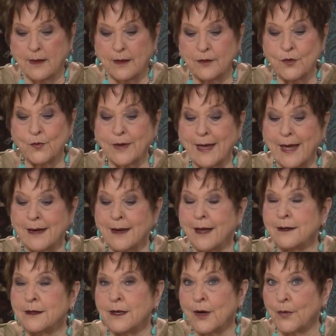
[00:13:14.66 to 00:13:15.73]
You
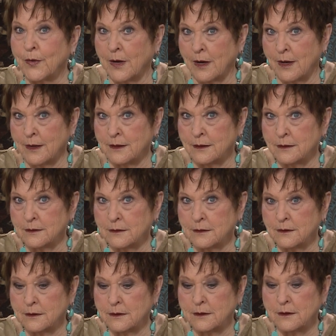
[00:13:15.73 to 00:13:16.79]
cannot know God
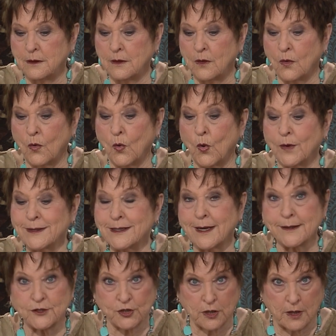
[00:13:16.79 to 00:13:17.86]
or
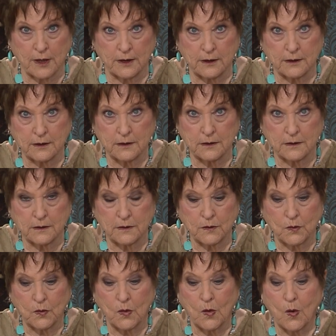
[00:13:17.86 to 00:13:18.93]
touch God
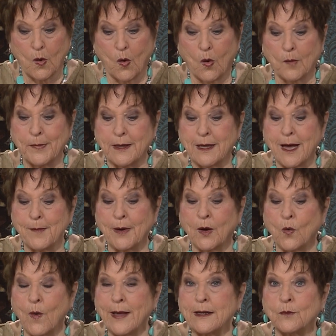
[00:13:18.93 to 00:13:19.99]
or become
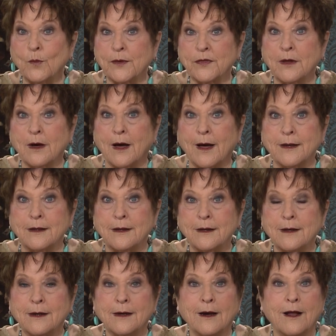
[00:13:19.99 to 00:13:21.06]
acquainted with God
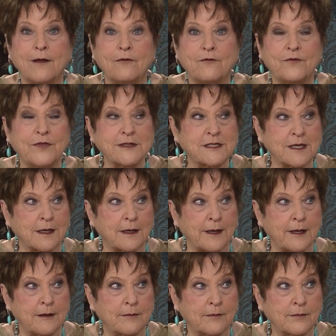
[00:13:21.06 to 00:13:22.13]

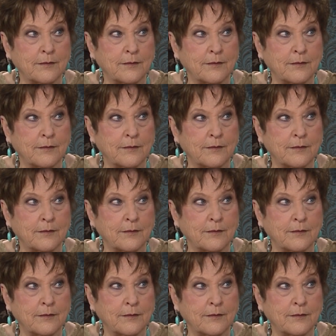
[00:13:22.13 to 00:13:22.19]
physically.